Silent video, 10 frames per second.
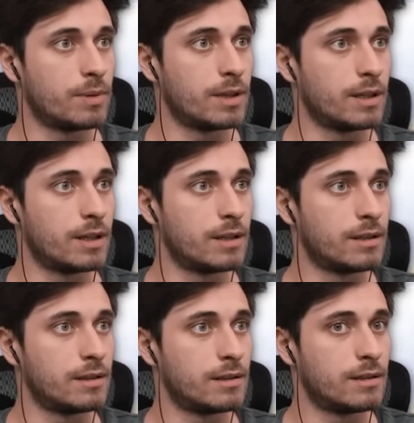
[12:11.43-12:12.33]
but
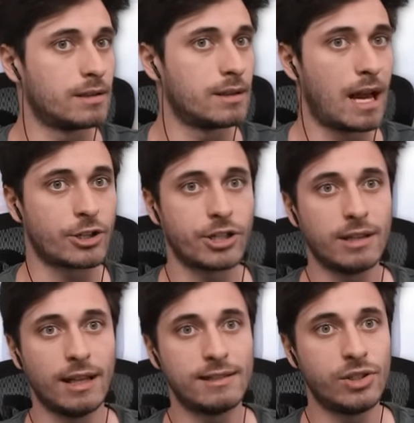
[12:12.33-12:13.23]
actually,
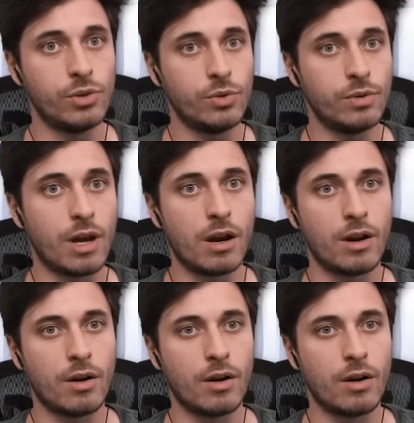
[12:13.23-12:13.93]
let's do no, no, no.